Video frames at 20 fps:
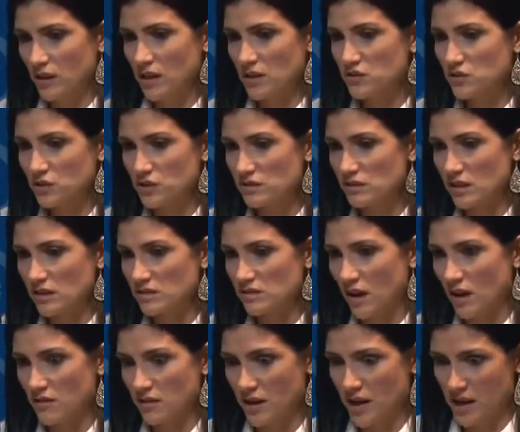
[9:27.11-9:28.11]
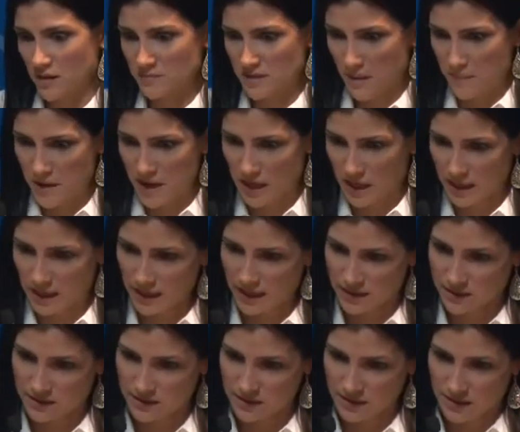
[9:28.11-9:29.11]
As soon as I saw their names, I made a
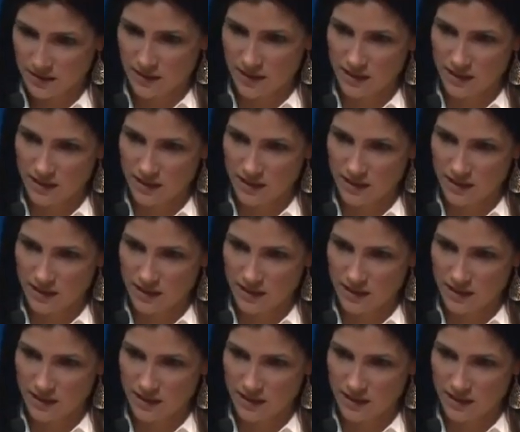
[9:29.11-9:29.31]
list.